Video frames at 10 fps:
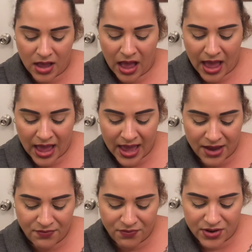
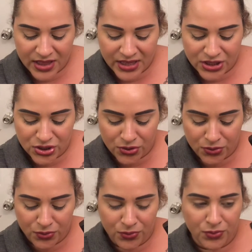I really
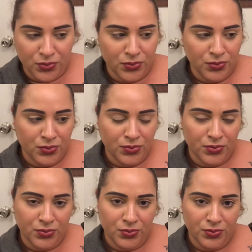do,
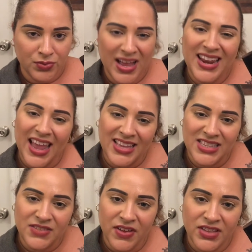I like
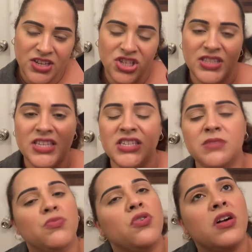this foundation. This is
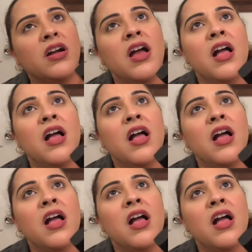more